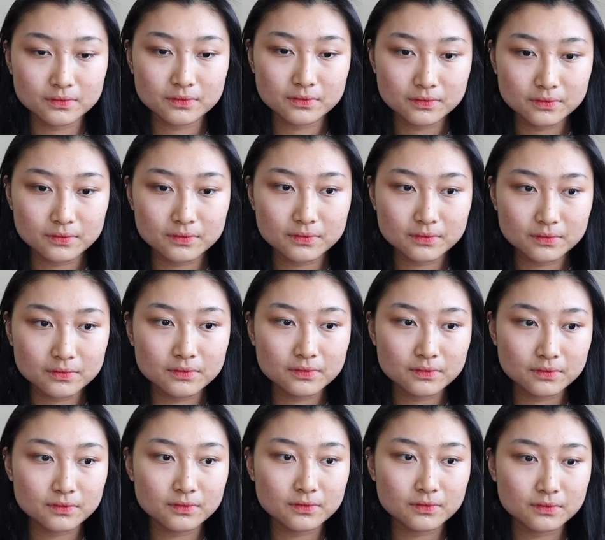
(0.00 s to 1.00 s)

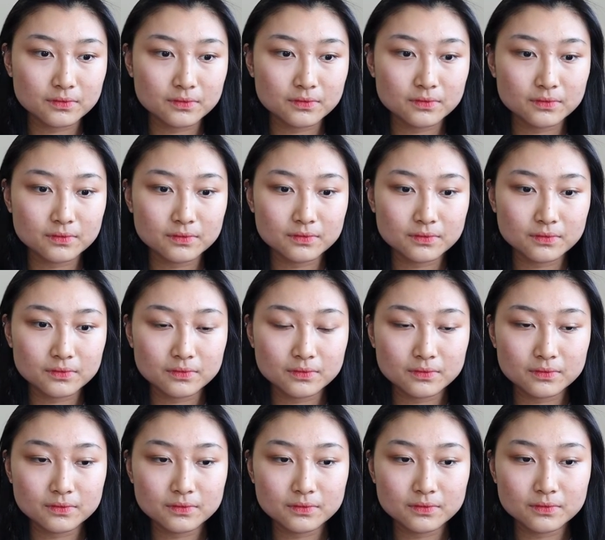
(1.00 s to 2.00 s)

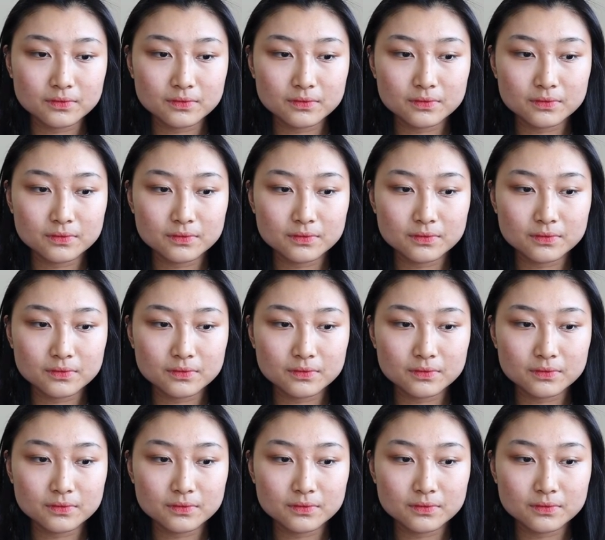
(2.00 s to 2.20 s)
[no speech]